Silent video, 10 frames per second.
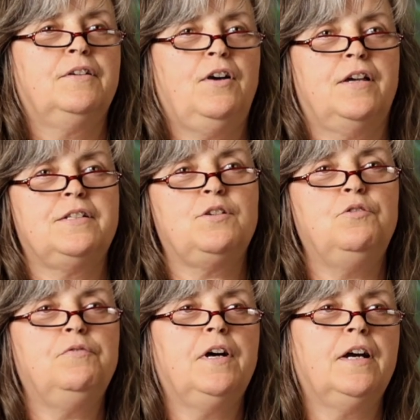got
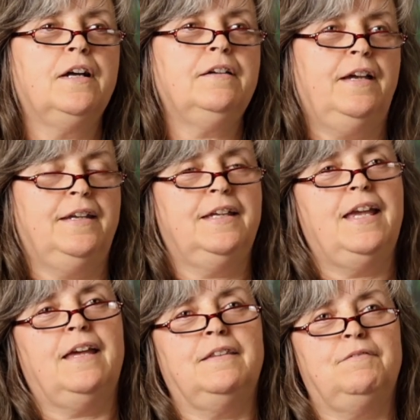so far, and
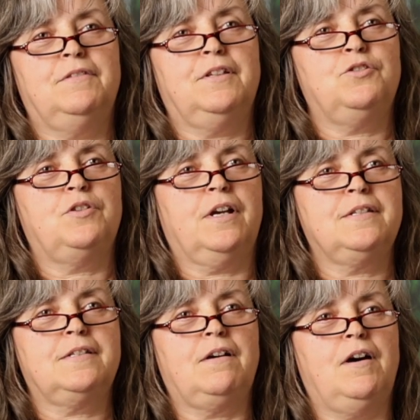again the truck
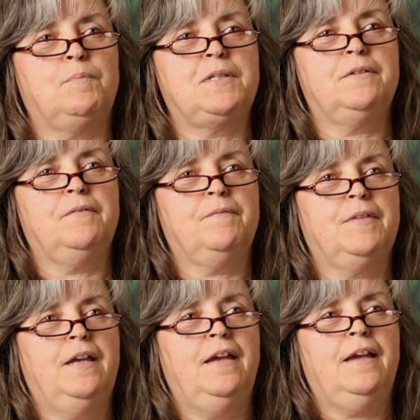stopped.
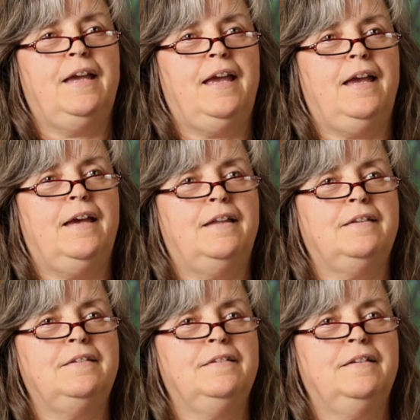
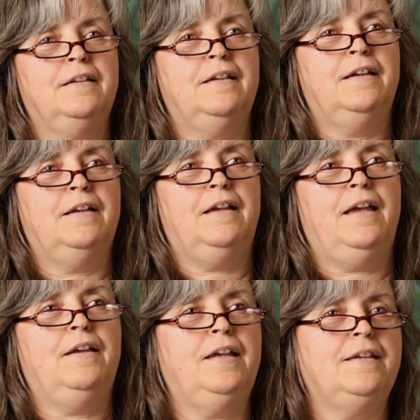And
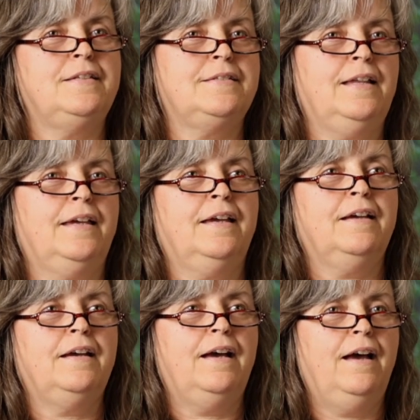he's
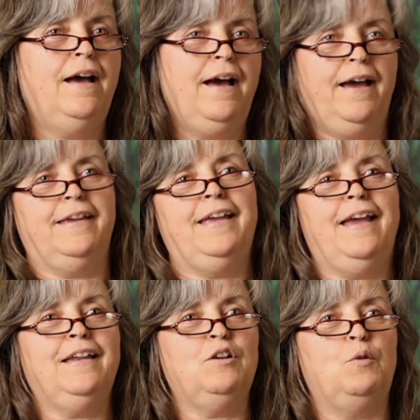like, I
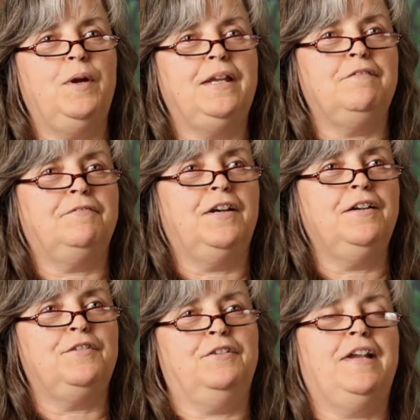can't go any
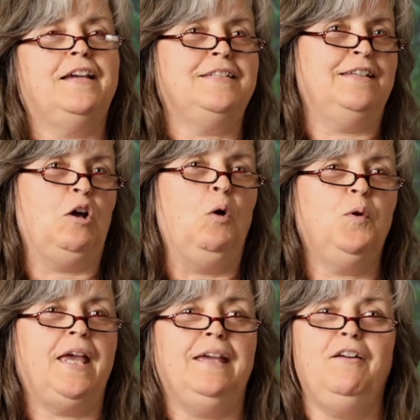farther. And I said,
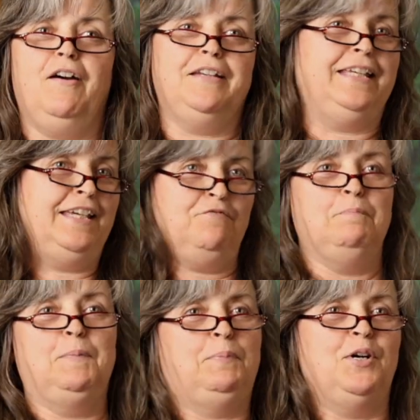okay, God, give
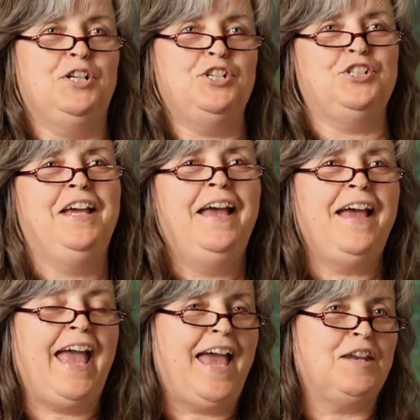him a push.
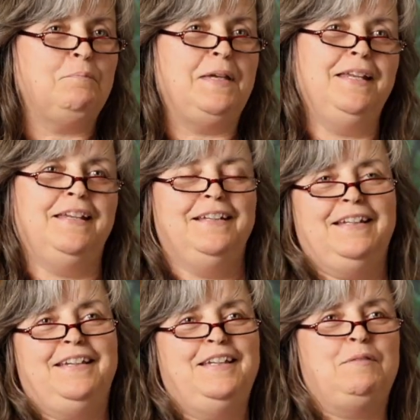And
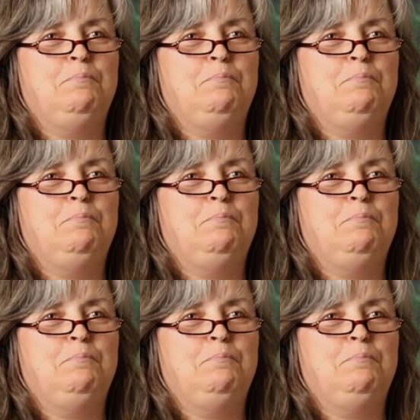immediately he